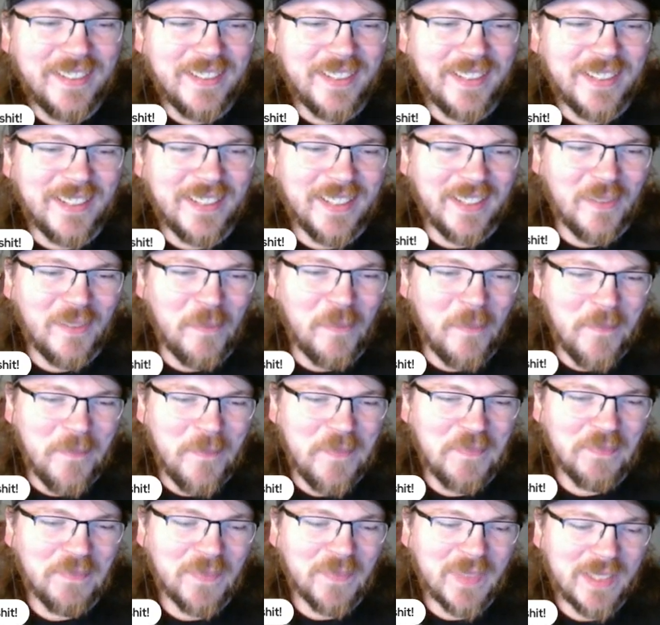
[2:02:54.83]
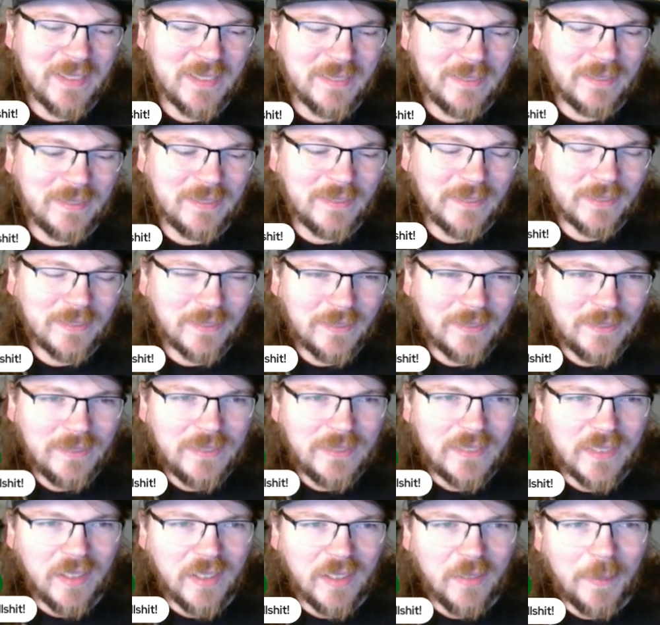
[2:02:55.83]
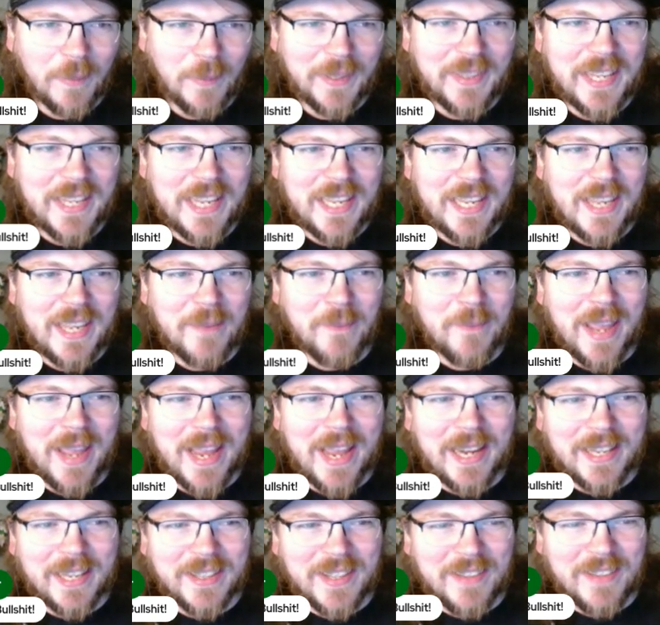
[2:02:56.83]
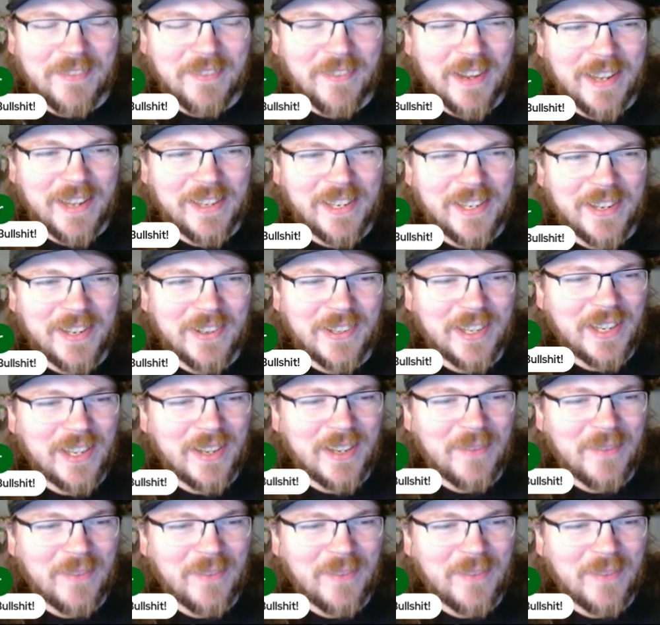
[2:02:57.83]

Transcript: Um, but they get back and they find out